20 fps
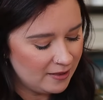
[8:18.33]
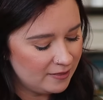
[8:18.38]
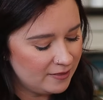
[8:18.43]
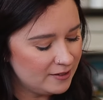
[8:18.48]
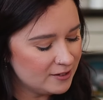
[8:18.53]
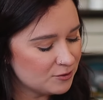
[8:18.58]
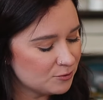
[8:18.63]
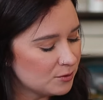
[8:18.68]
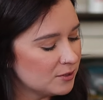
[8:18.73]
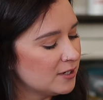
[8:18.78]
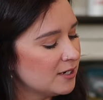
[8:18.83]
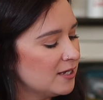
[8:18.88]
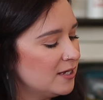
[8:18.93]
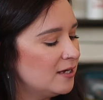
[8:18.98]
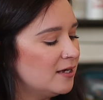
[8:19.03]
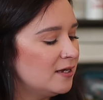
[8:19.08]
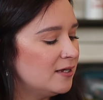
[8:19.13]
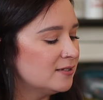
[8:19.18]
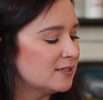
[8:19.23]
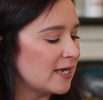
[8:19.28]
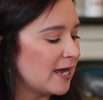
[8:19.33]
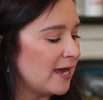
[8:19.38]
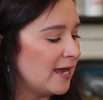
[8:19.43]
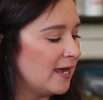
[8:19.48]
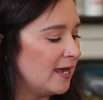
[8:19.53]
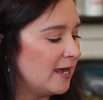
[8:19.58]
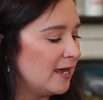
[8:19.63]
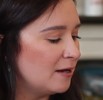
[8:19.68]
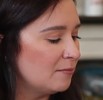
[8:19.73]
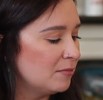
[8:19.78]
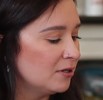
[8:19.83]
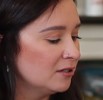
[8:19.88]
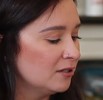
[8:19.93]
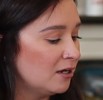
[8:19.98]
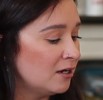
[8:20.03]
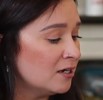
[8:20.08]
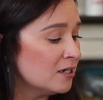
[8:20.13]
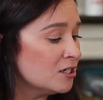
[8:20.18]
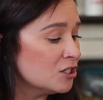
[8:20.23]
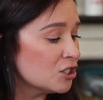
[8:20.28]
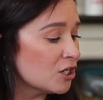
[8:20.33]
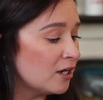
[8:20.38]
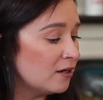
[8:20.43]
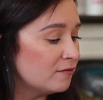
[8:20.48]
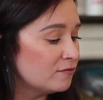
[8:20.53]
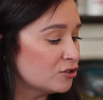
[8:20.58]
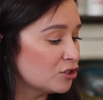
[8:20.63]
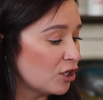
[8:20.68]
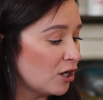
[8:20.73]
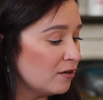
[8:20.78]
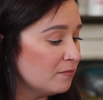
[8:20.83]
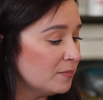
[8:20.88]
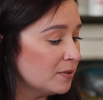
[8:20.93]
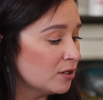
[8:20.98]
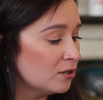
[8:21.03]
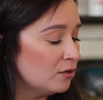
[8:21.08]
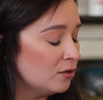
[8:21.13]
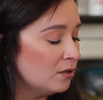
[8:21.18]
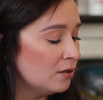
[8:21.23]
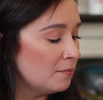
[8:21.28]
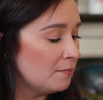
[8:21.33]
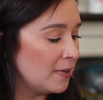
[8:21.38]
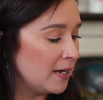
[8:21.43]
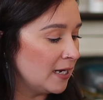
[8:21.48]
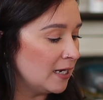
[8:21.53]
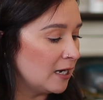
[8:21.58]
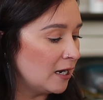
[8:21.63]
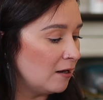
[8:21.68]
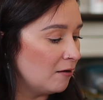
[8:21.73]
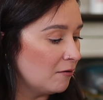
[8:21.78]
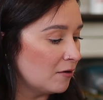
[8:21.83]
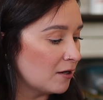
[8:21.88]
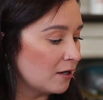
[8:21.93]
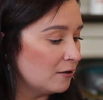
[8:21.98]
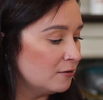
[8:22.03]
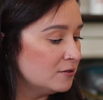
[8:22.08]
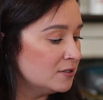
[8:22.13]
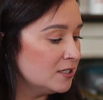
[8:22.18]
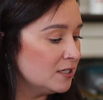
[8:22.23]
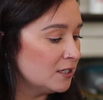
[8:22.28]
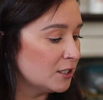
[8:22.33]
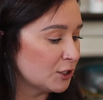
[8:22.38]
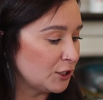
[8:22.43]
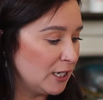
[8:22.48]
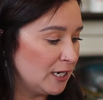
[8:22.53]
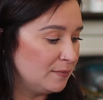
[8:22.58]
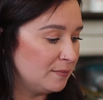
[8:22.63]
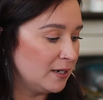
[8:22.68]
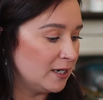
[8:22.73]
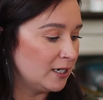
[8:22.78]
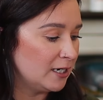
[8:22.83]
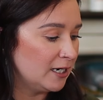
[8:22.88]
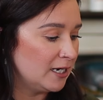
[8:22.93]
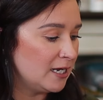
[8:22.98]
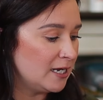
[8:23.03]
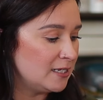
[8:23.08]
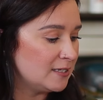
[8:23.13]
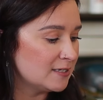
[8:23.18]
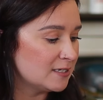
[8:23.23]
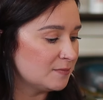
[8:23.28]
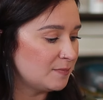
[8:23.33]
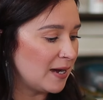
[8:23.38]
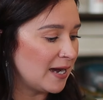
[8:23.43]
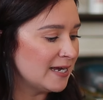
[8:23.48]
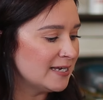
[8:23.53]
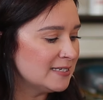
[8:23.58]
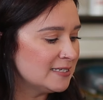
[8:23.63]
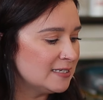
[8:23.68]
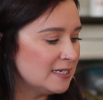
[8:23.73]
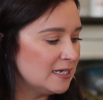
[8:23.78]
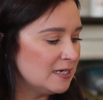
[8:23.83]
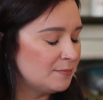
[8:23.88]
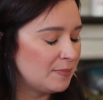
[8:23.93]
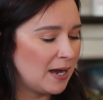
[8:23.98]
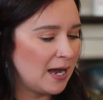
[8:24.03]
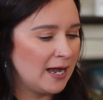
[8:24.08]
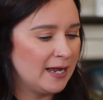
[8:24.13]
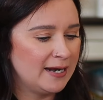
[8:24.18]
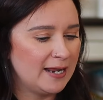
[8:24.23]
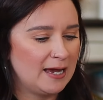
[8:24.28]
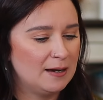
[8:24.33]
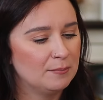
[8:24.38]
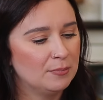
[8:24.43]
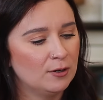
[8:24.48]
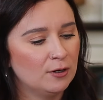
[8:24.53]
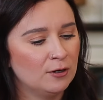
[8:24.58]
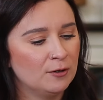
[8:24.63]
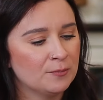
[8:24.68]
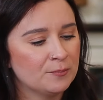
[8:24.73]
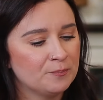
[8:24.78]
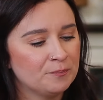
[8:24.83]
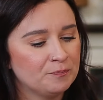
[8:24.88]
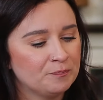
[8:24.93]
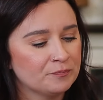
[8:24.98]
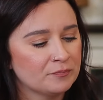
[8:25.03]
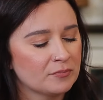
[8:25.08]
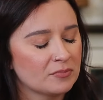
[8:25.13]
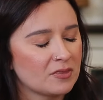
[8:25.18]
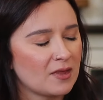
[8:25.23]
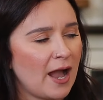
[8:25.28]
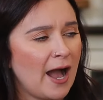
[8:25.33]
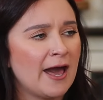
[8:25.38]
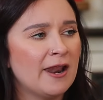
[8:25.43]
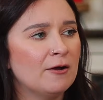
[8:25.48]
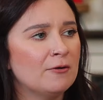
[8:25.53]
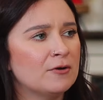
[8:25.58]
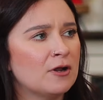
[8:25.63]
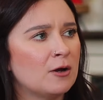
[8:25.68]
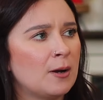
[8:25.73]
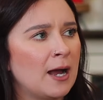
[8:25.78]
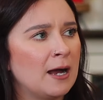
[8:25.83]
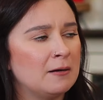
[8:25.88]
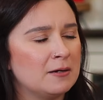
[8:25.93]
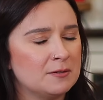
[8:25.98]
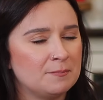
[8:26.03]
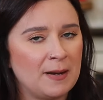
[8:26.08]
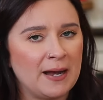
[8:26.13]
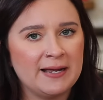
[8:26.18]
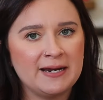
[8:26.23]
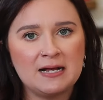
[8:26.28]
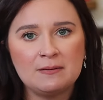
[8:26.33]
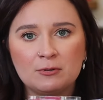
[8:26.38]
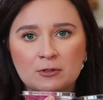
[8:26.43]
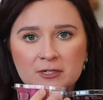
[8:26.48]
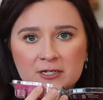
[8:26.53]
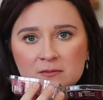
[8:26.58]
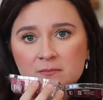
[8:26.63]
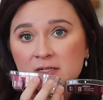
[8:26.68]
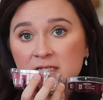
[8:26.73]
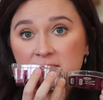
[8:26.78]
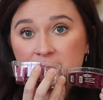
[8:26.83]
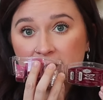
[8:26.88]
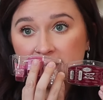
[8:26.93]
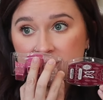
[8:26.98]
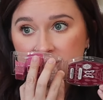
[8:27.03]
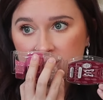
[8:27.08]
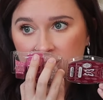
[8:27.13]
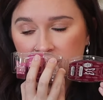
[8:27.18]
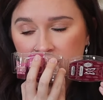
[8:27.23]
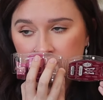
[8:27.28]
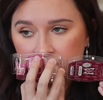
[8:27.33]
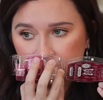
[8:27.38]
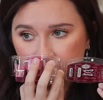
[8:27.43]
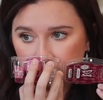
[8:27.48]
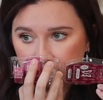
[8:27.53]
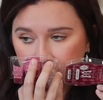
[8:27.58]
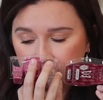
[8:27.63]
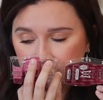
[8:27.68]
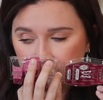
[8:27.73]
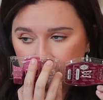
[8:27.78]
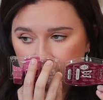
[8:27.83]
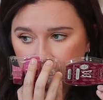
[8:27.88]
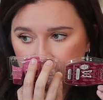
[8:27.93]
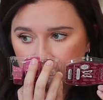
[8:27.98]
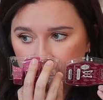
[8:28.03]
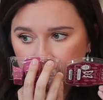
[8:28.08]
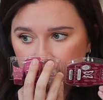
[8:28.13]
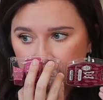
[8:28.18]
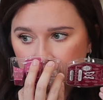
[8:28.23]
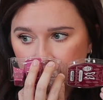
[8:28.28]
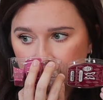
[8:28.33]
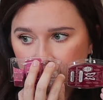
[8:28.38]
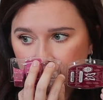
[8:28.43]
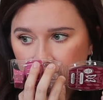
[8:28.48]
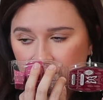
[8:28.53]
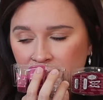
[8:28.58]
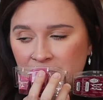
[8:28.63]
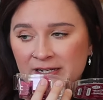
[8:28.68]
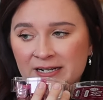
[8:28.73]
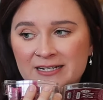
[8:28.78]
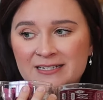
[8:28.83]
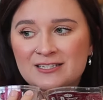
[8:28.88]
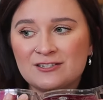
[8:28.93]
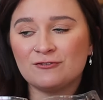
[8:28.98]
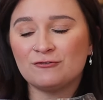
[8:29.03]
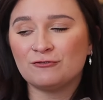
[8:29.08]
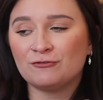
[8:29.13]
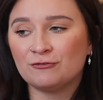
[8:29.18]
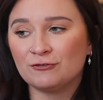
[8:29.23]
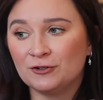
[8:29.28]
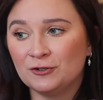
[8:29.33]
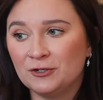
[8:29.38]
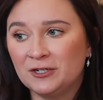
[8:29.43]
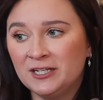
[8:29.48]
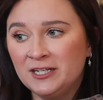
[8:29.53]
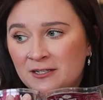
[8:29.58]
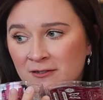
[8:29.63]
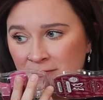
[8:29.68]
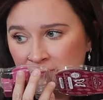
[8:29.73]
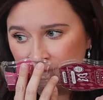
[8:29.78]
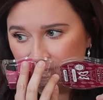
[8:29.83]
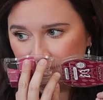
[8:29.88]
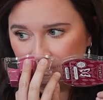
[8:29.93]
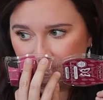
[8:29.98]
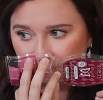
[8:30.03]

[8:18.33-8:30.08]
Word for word: this one is a melange of tropical mango, cozy cranberry, and spicy pineapple. I don't know how a pineapple can be spicy, but it's fruity.